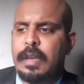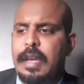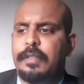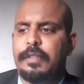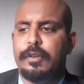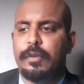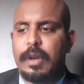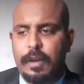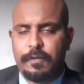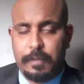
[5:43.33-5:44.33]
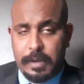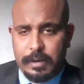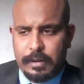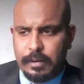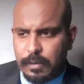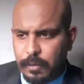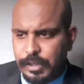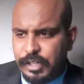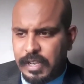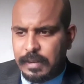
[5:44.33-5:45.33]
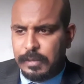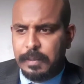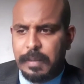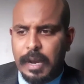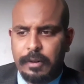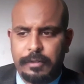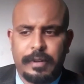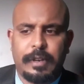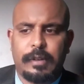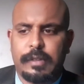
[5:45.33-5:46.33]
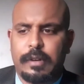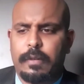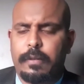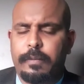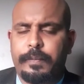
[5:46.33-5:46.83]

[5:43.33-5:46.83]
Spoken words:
and the new government, which came to power 3 years ago,